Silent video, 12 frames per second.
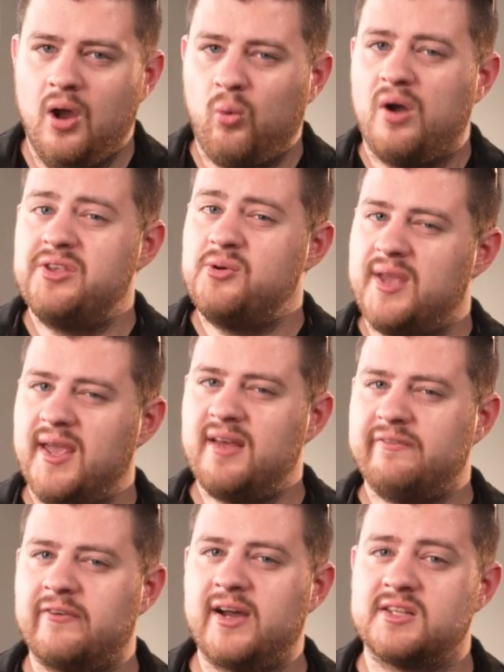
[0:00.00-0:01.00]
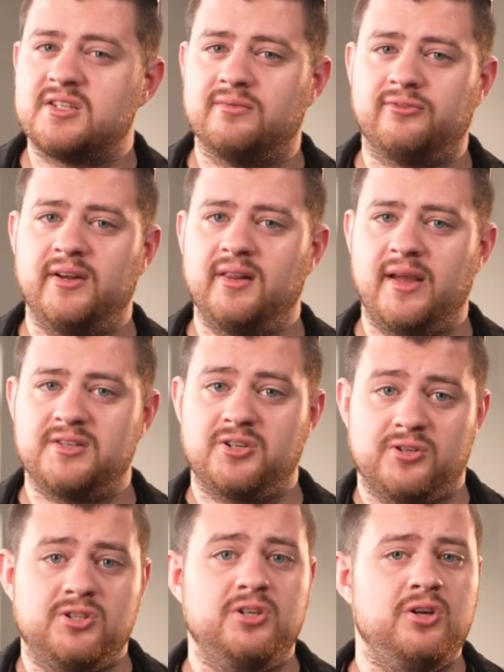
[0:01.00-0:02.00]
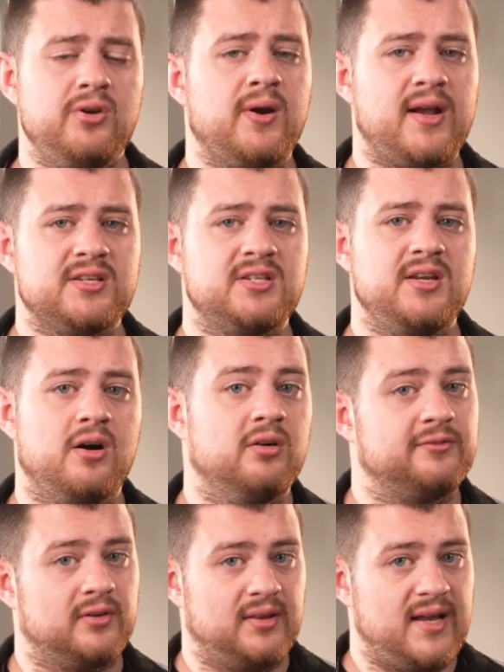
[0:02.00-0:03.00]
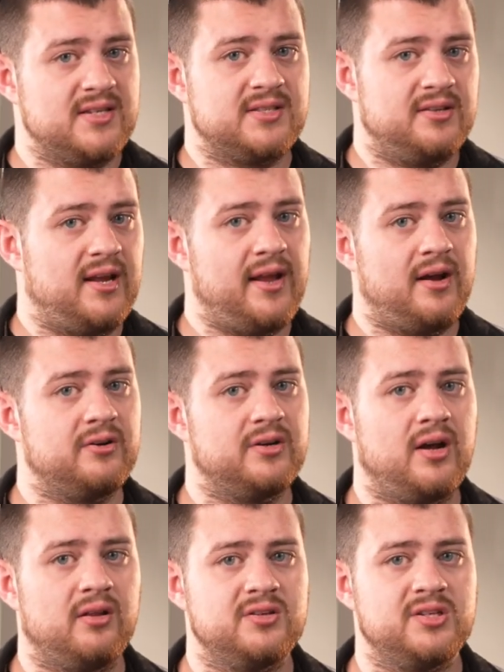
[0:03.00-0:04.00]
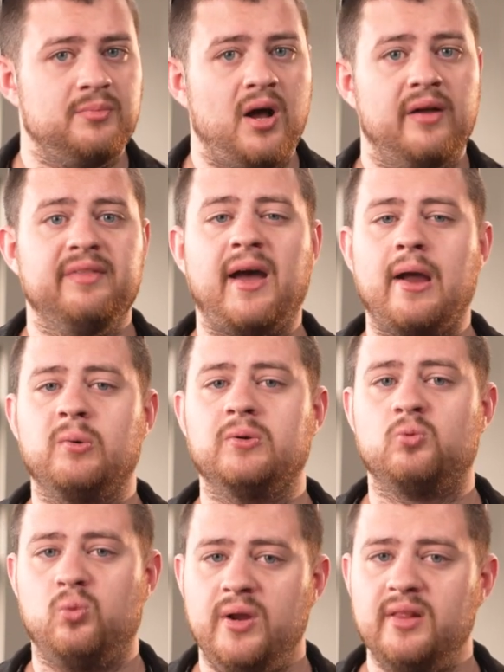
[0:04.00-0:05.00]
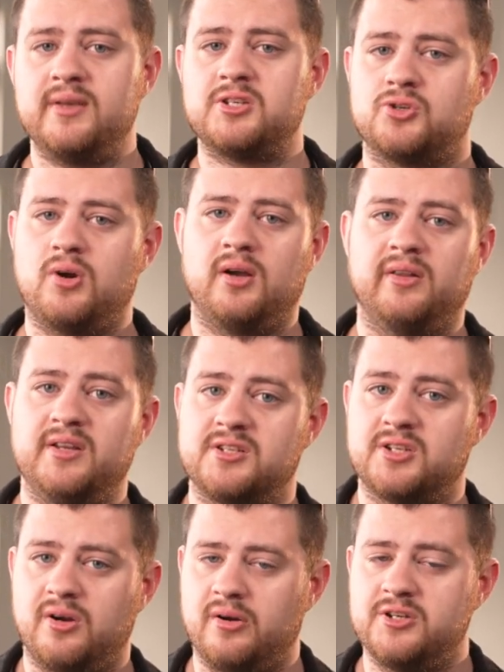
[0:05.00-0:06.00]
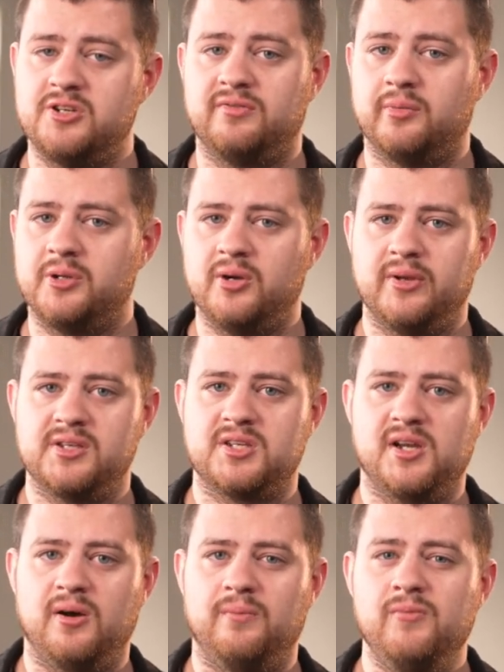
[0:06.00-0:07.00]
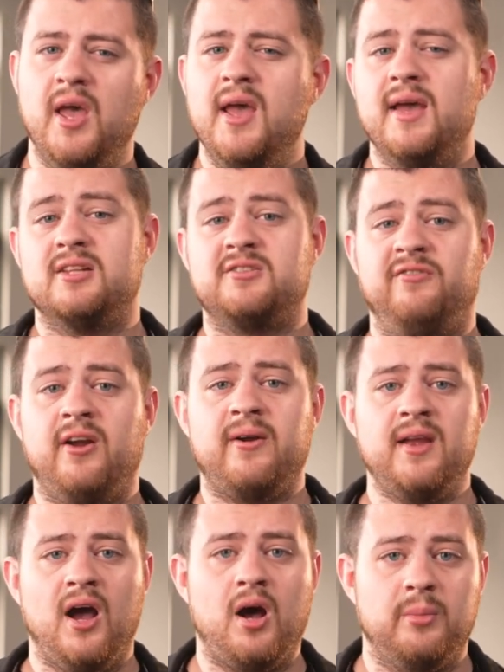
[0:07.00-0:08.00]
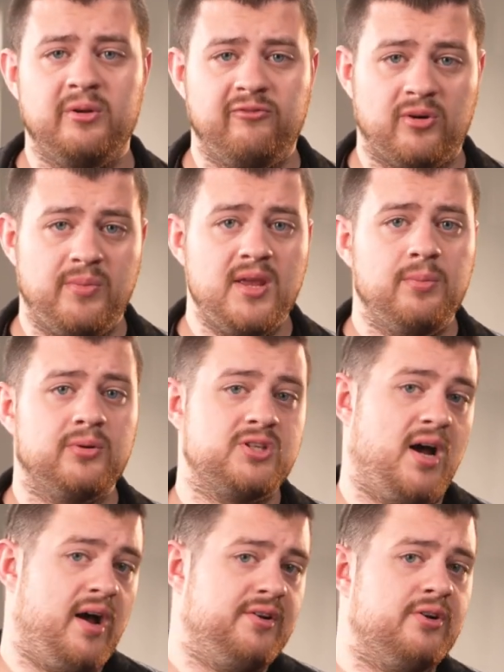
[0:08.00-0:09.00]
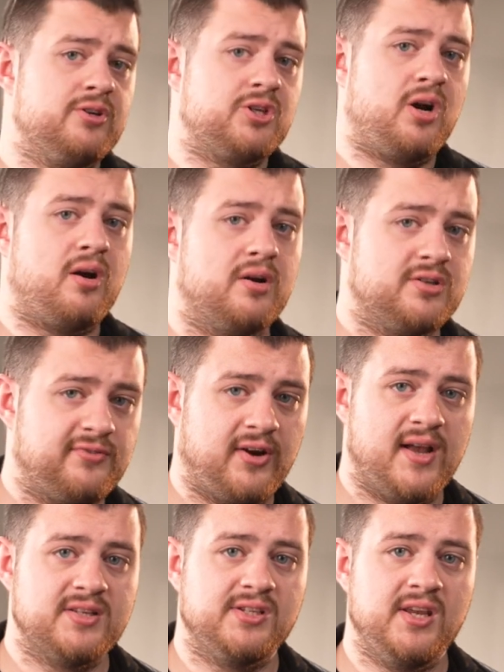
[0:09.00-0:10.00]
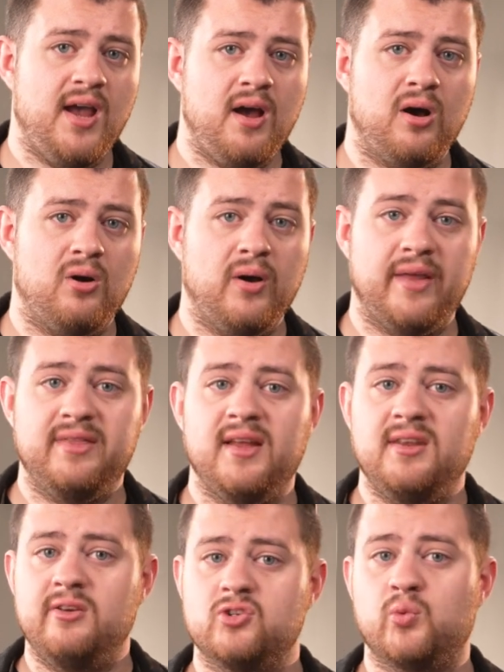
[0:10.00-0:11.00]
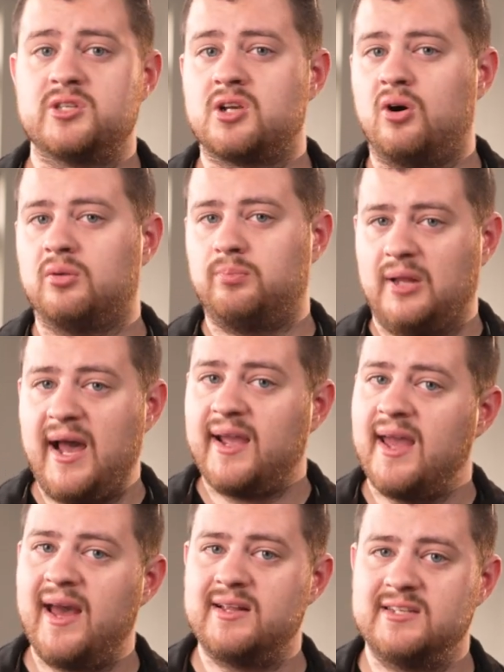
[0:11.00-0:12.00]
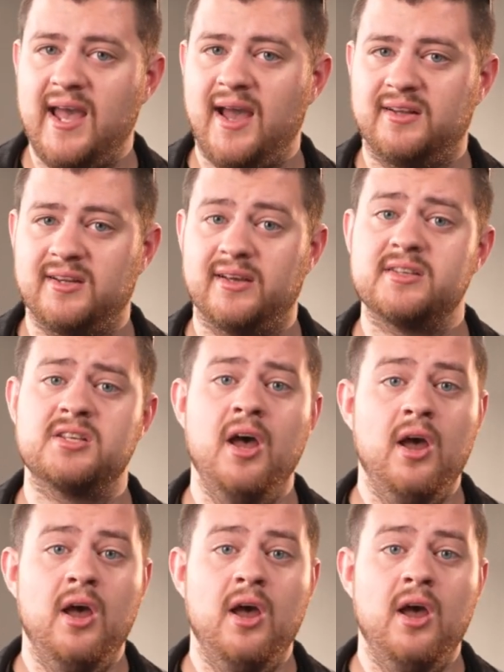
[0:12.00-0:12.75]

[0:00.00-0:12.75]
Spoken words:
While you can find some freelancers to do your SEO for less than $800 a month, I would really strongly discourage you from doing so. It's very common for people to undercharge for SEO and then use what's called black hat tactics,